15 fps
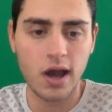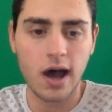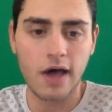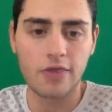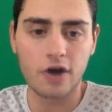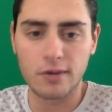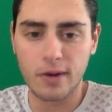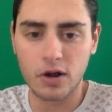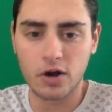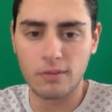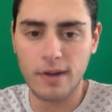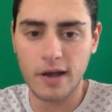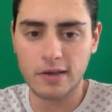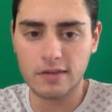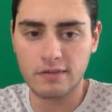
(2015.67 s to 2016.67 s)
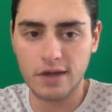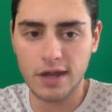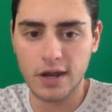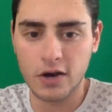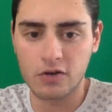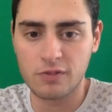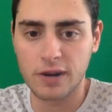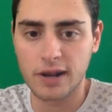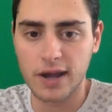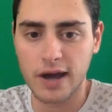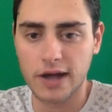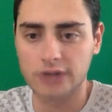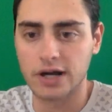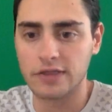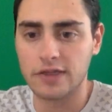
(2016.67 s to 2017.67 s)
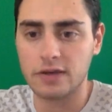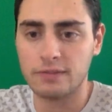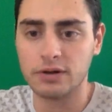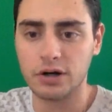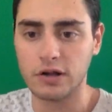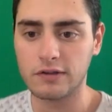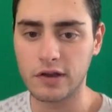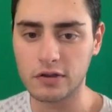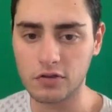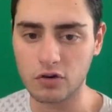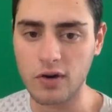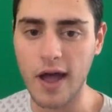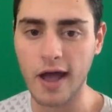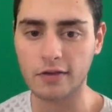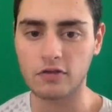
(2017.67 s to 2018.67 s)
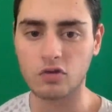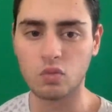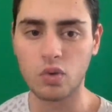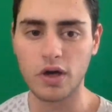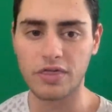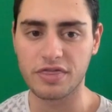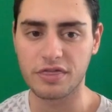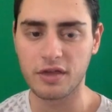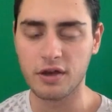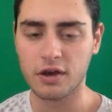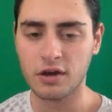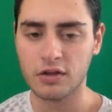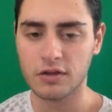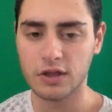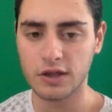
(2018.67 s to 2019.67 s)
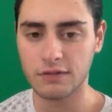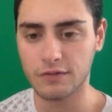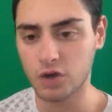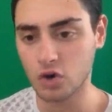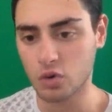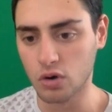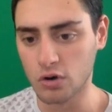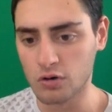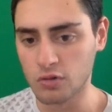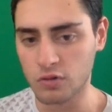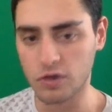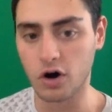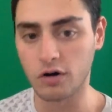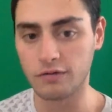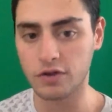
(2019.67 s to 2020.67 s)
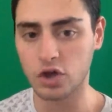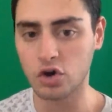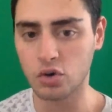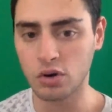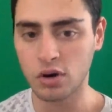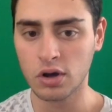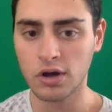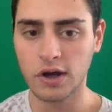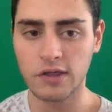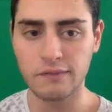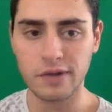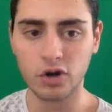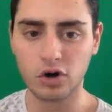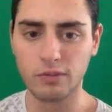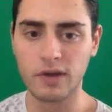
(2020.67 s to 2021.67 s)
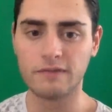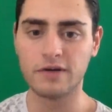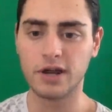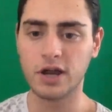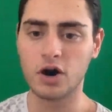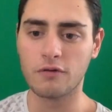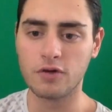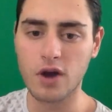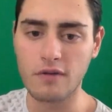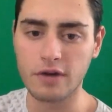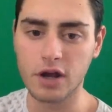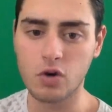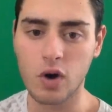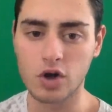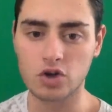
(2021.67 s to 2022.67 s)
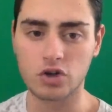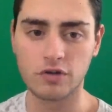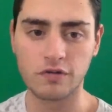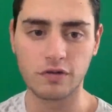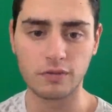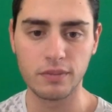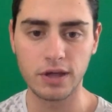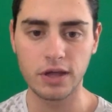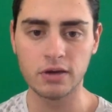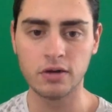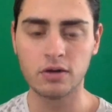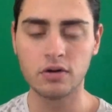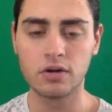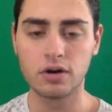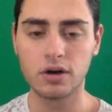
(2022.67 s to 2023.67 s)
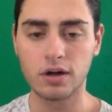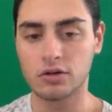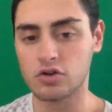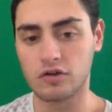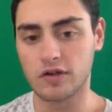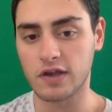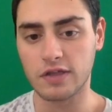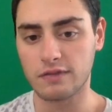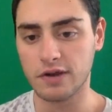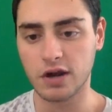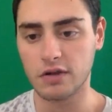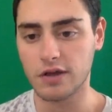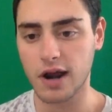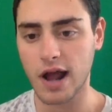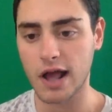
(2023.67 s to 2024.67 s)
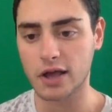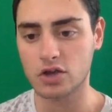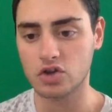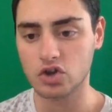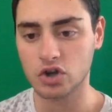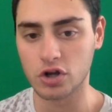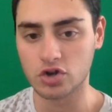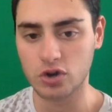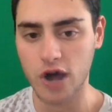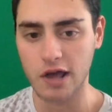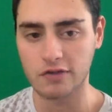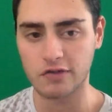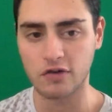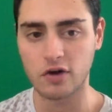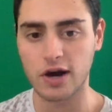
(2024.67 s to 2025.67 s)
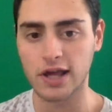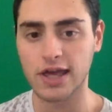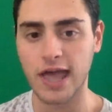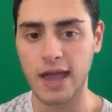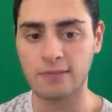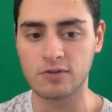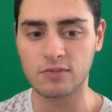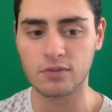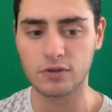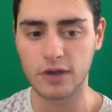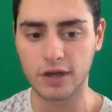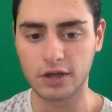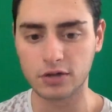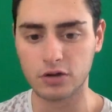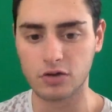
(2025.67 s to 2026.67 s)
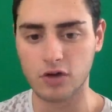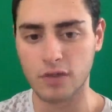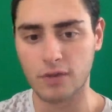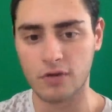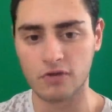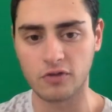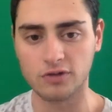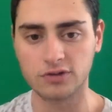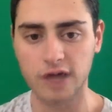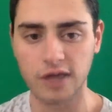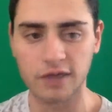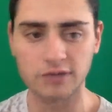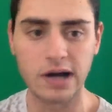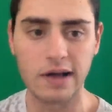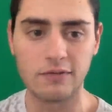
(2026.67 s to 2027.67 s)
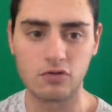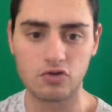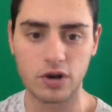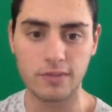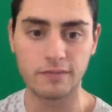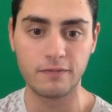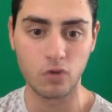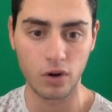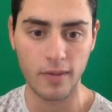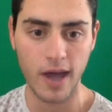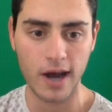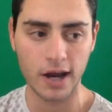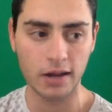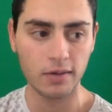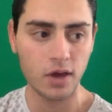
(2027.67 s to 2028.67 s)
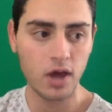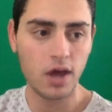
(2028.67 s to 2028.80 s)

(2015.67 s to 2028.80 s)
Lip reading: I thought about going back to videos, but I kind of like the ability to interact with the viewers, with all of you in the middle of my video. If you have any questions for me just in the video that I should address, or any games in particular. So I personally like the live stream formatting.